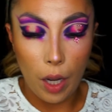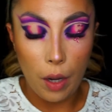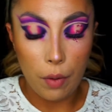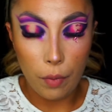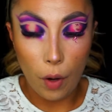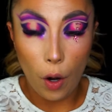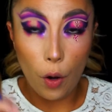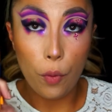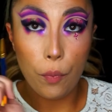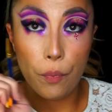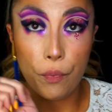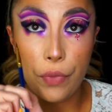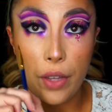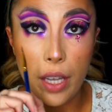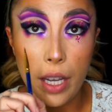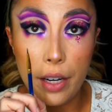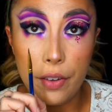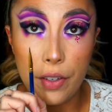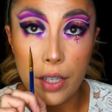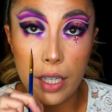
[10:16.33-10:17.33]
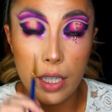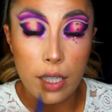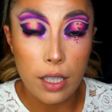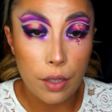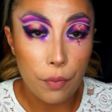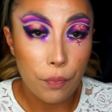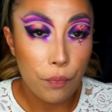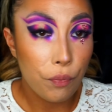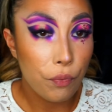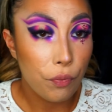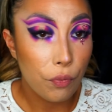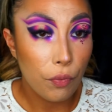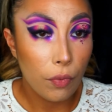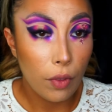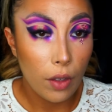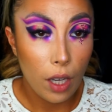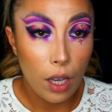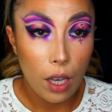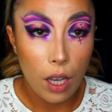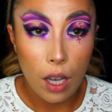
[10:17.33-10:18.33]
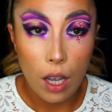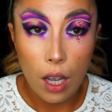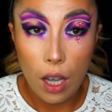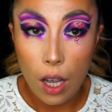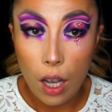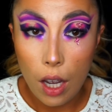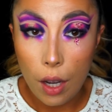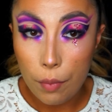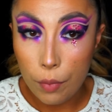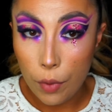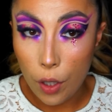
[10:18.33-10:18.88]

Oh, here it is. I'm